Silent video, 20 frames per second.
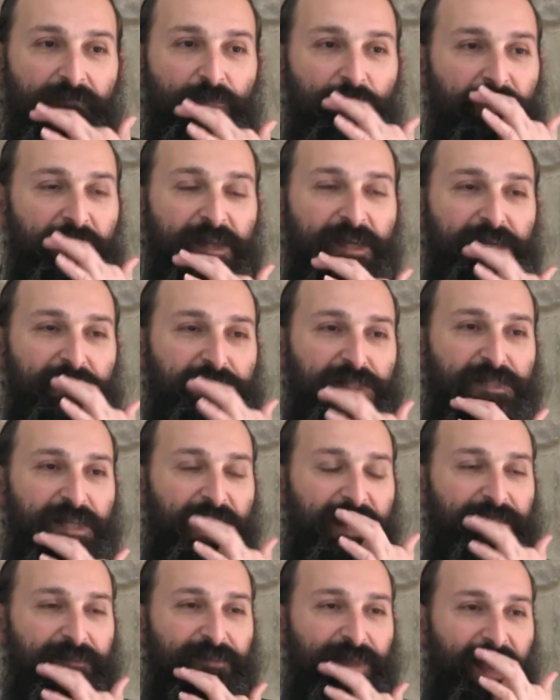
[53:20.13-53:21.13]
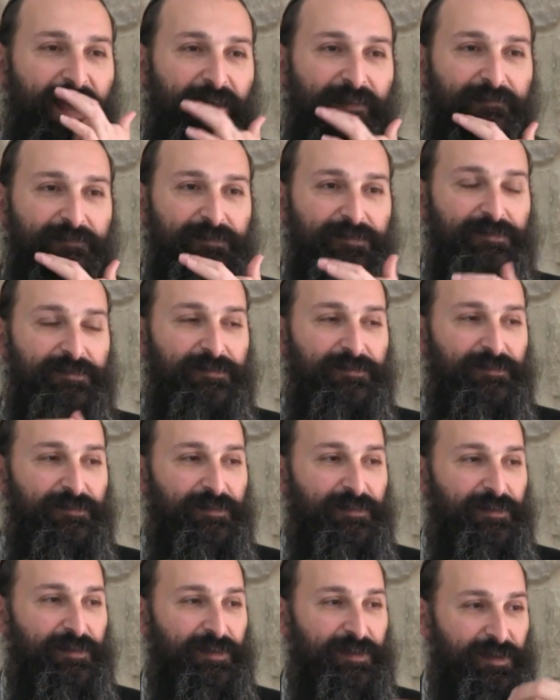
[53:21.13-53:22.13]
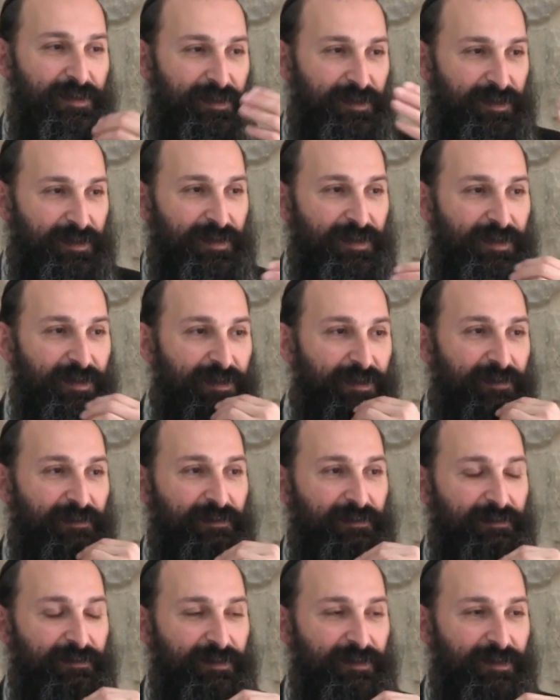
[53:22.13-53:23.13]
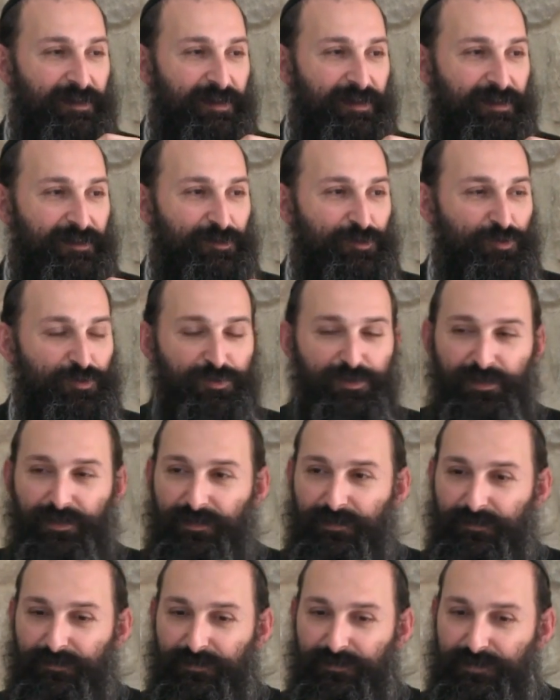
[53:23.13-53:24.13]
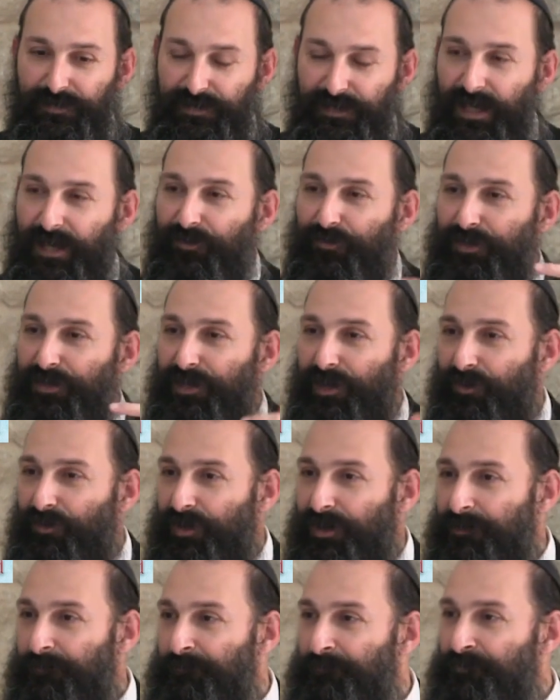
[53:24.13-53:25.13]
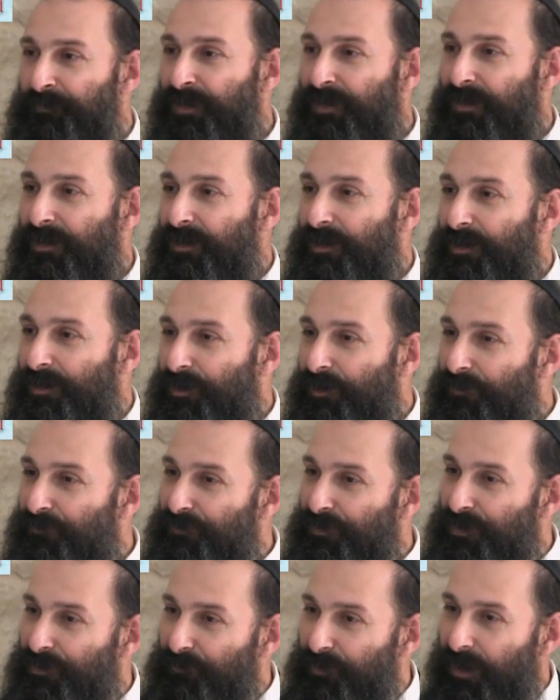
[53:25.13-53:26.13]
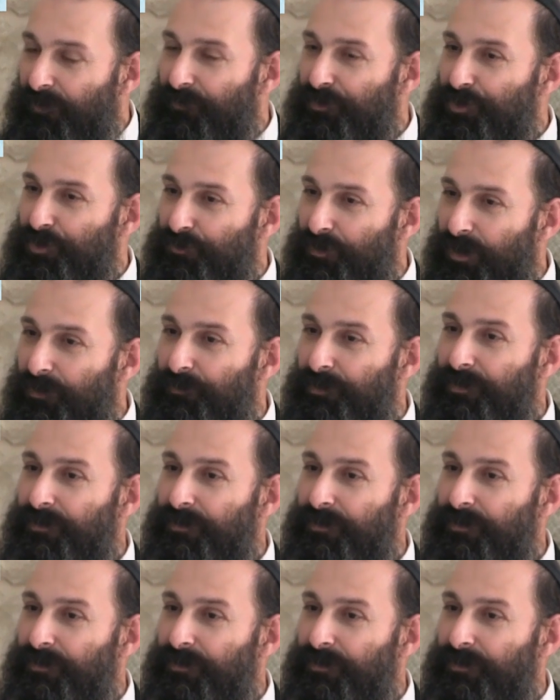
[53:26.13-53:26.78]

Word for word: When he said that to the secretary of the Lubavitcher